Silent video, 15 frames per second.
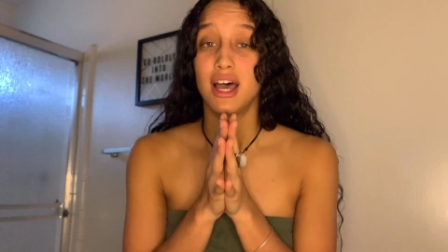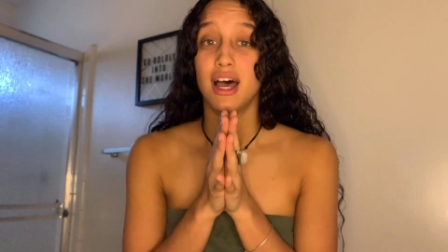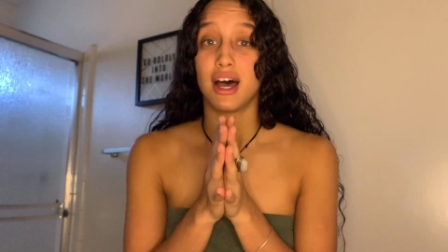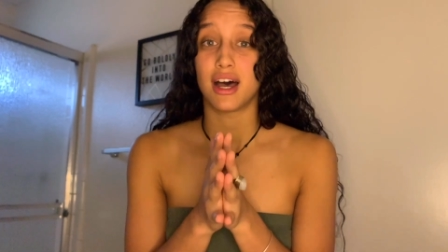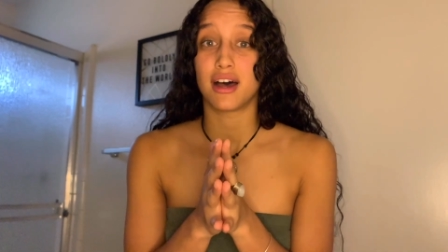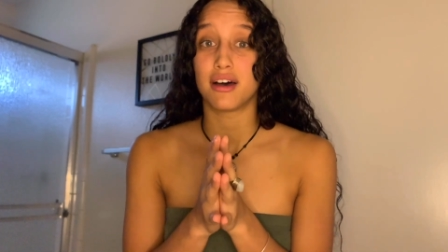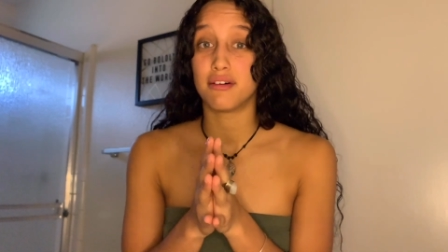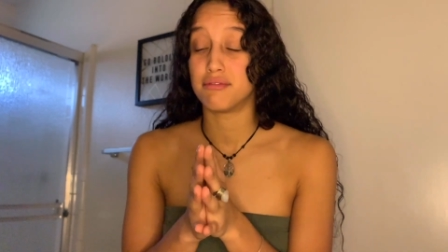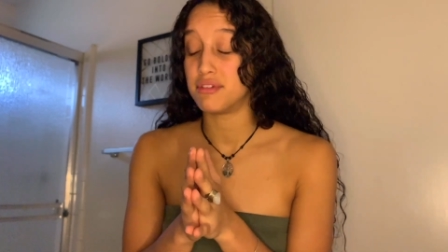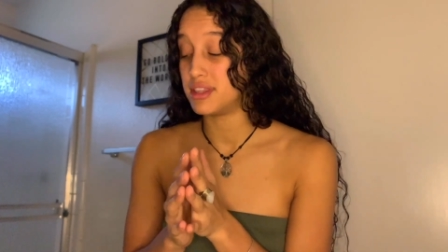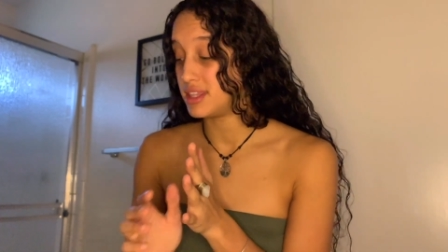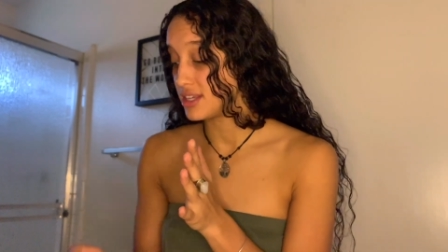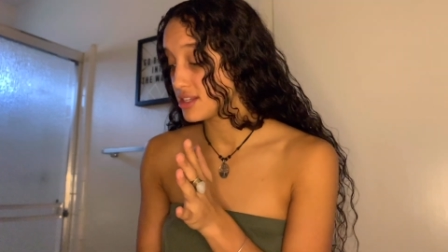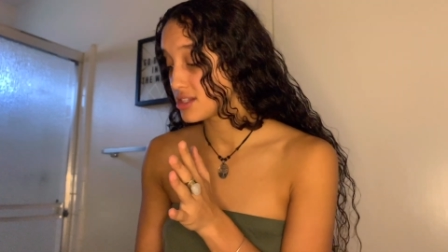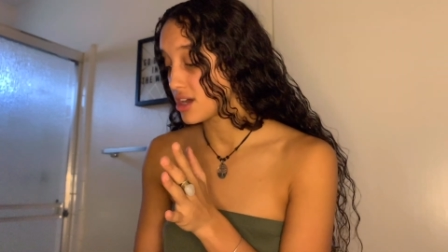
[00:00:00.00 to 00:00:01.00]
of
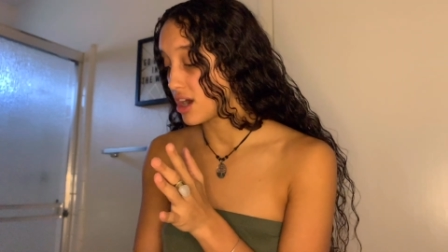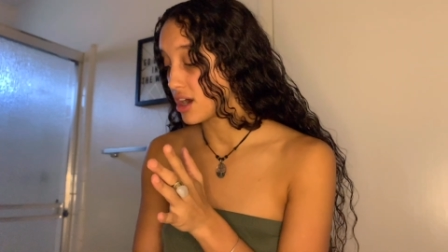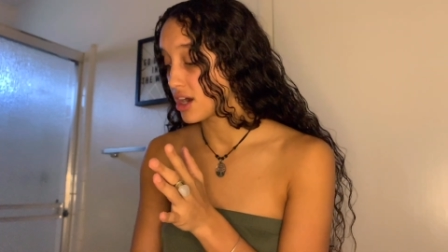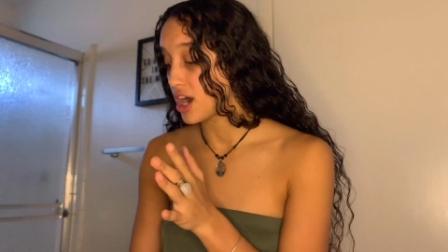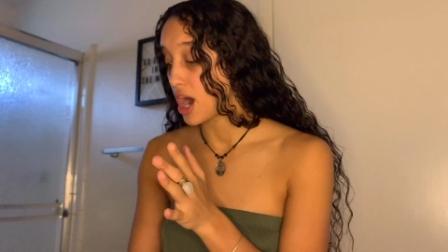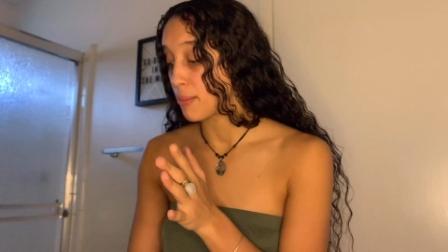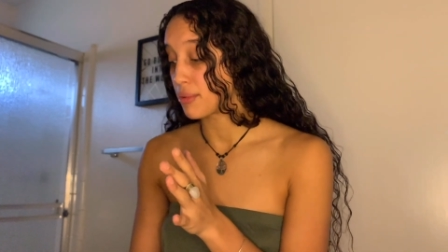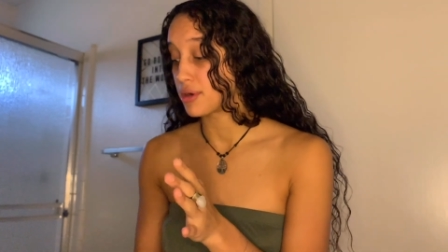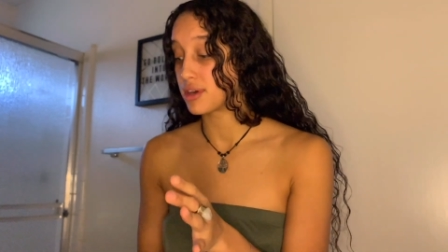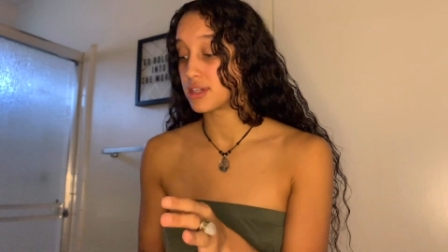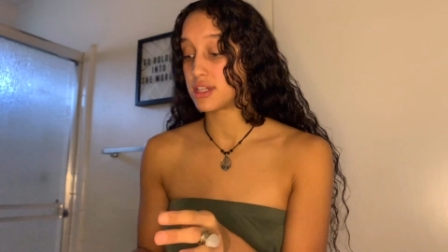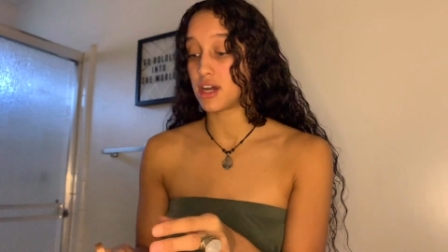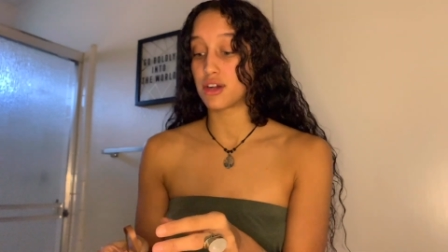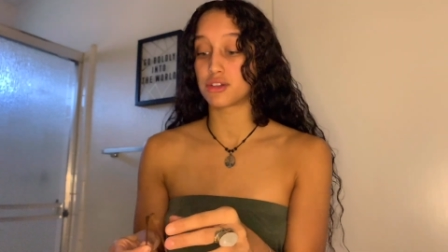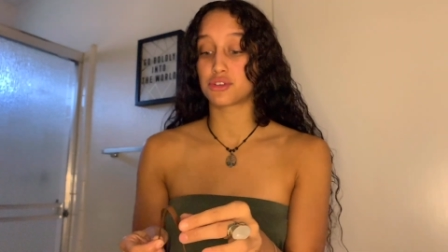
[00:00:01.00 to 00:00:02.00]
this top copper
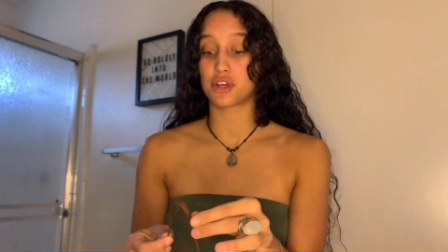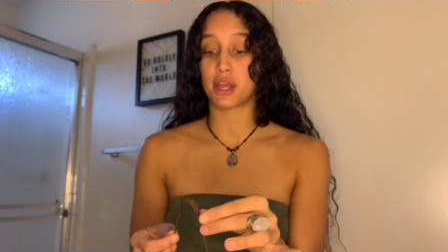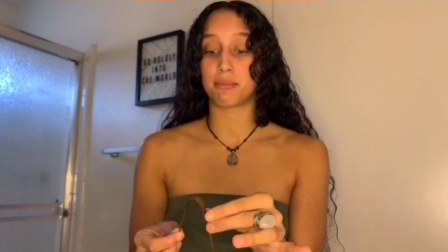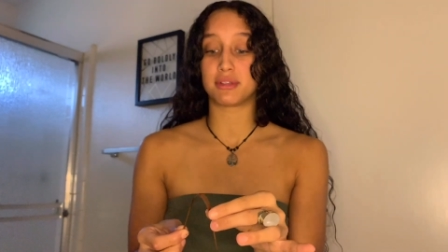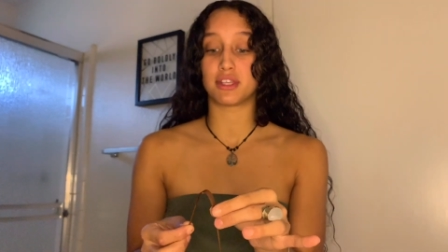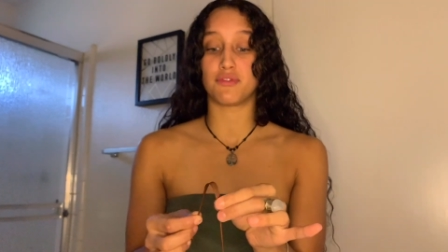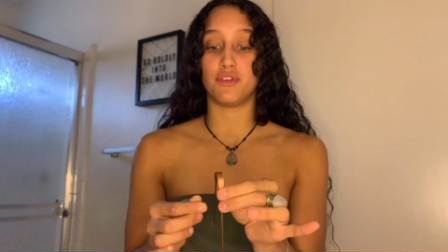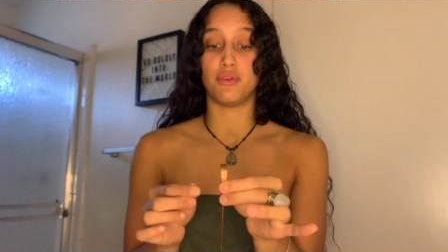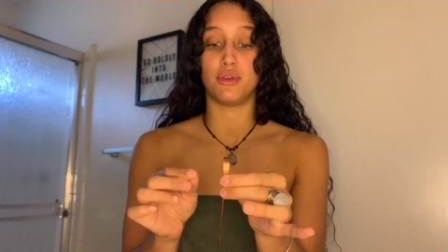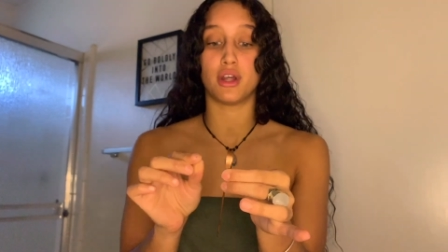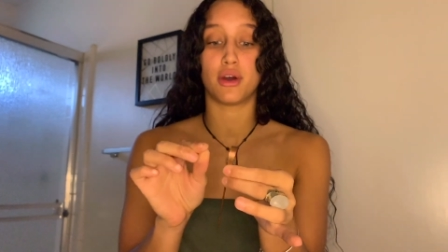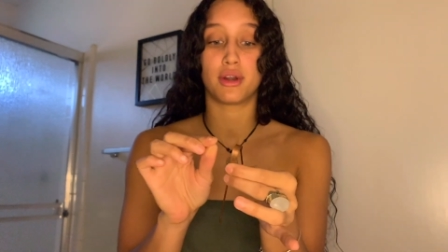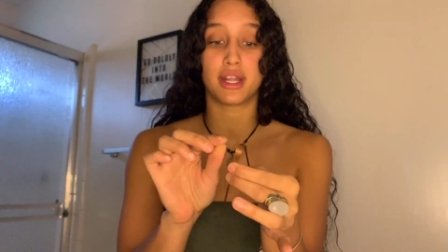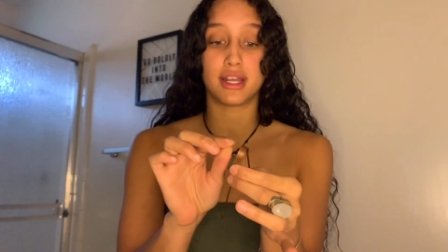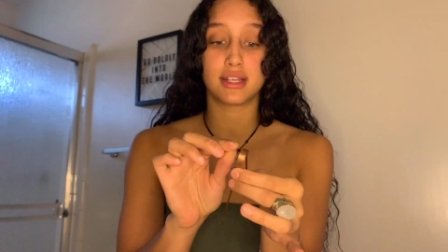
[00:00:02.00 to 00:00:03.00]
tongue scrape is if you
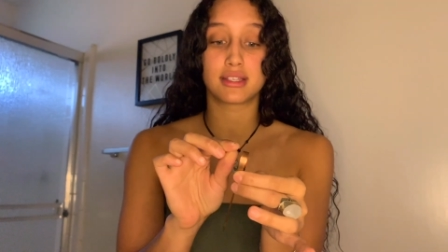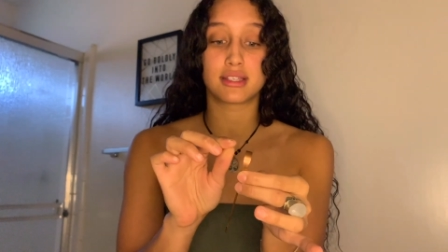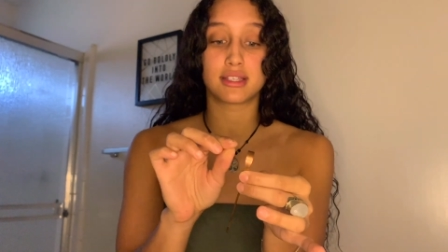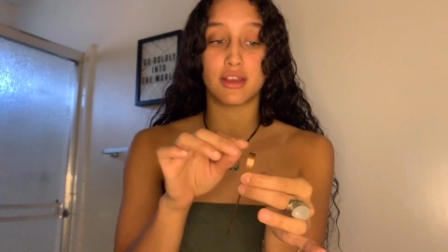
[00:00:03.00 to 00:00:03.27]
notice,